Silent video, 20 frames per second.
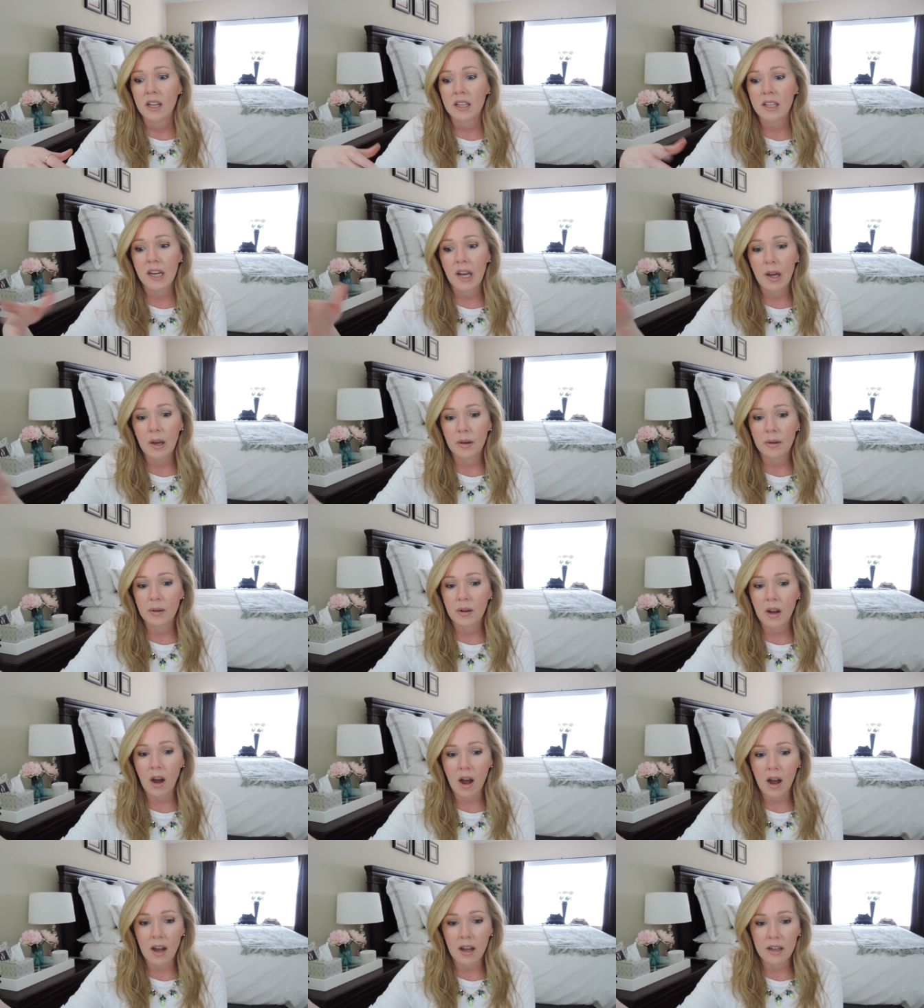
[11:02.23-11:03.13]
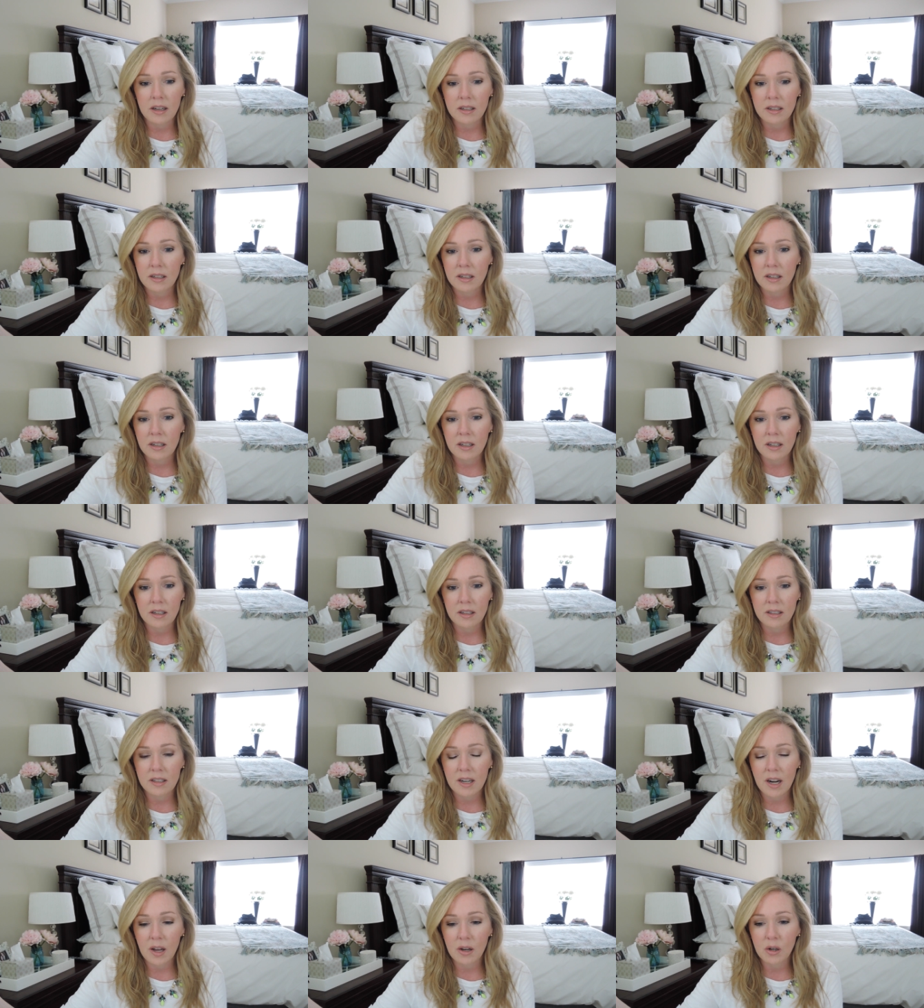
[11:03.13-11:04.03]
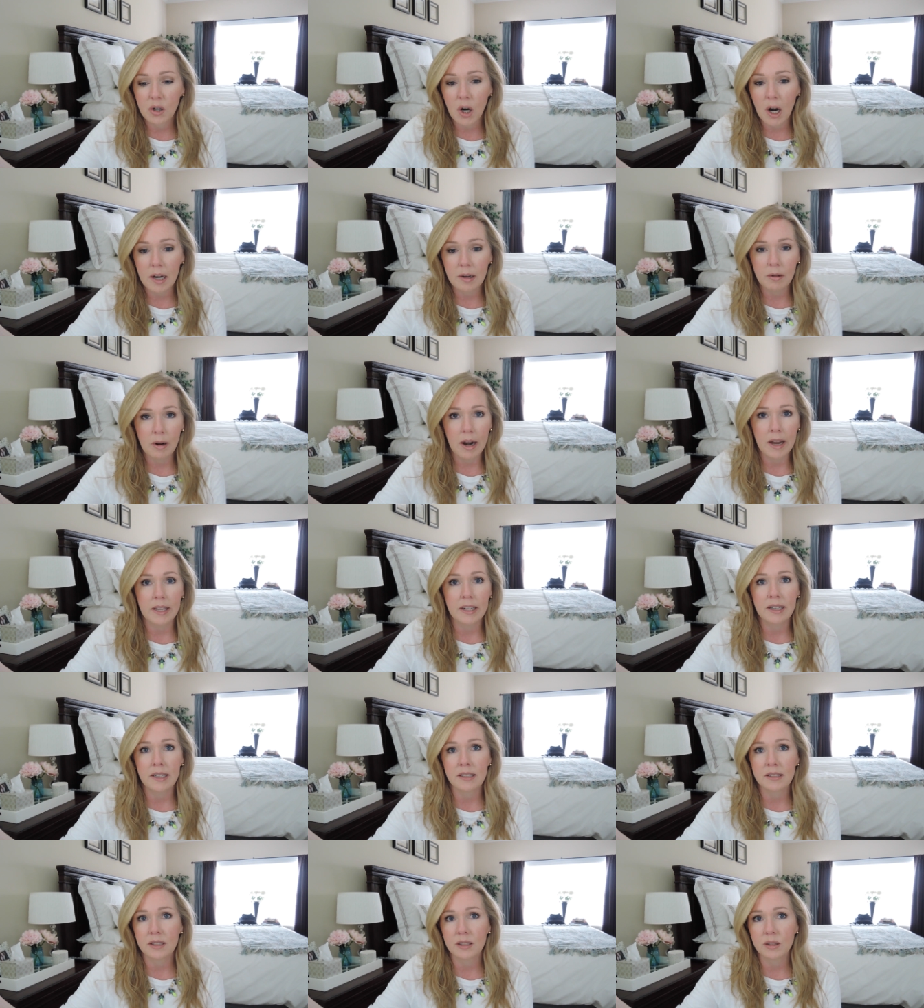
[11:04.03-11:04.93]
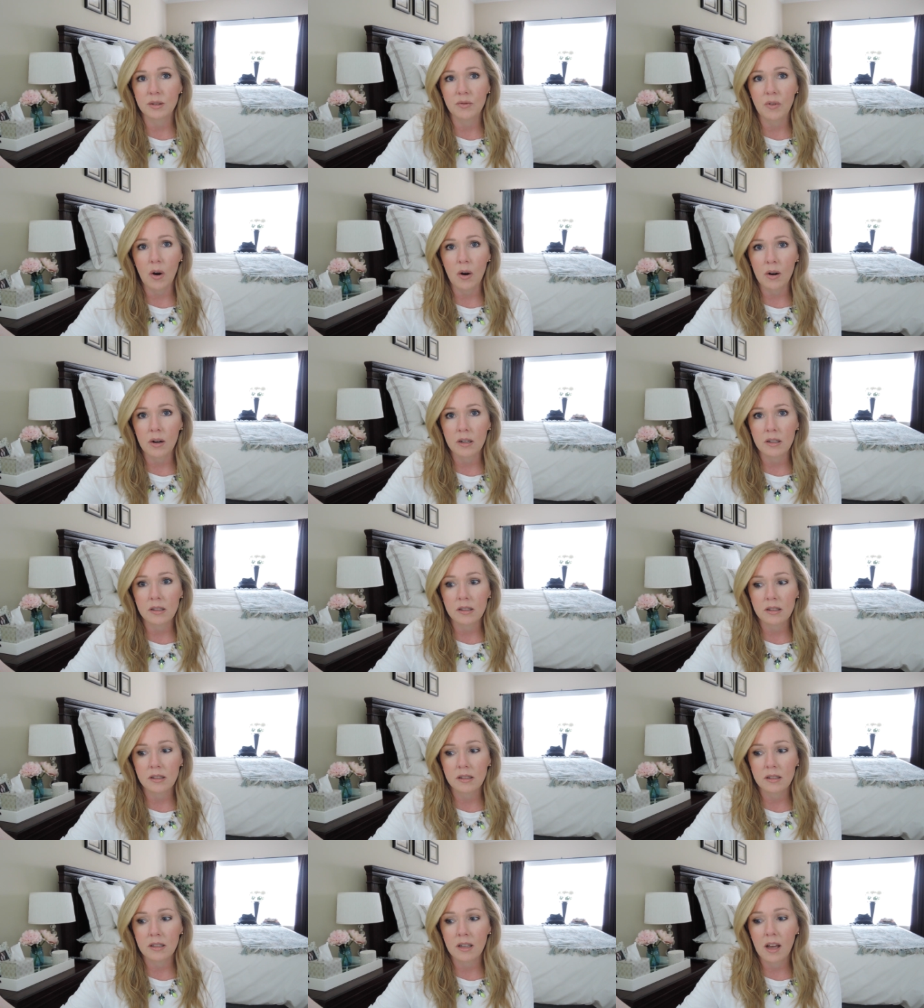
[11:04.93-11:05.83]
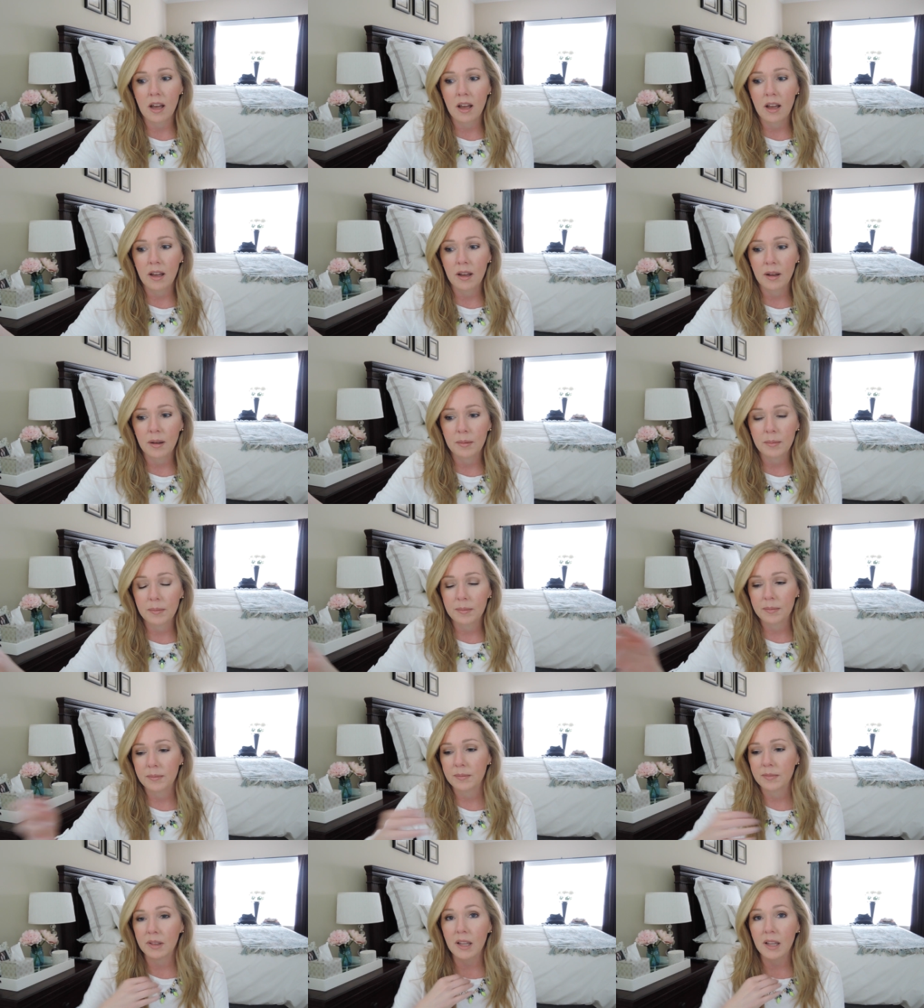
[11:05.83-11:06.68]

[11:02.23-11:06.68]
you know, got you know great ratings as far as um,